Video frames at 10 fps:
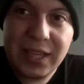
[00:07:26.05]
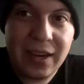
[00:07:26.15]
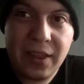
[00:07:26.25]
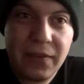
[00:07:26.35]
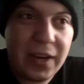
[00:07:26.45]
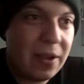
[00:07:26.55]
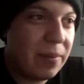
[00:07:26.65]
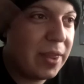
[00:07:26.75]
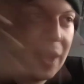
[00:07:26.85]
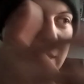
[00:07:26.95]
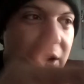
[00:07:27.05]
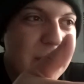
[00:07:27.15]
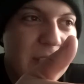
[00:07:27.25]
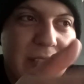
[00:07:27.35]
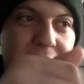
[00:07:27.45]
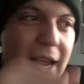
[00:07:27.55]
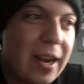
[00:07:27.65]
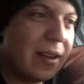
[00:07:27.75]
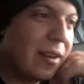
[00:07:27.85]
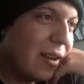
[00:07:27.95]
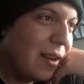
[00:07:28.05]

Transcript: the end of the video. That, that was just an edit.